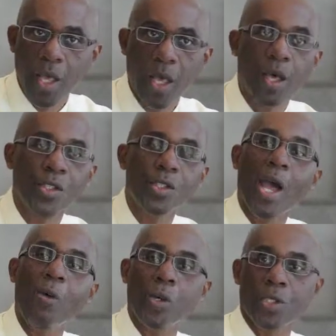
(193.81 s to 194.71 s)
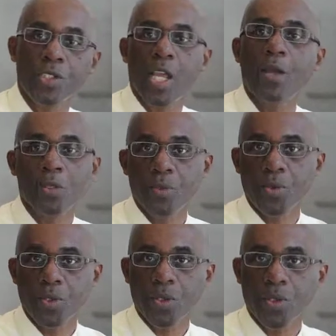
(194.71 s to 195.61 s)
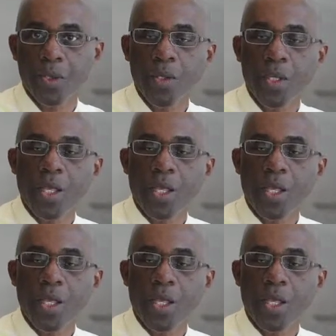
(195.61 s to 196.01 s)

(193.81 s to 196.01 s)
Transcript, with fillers: Uh, you know, I work in child support court.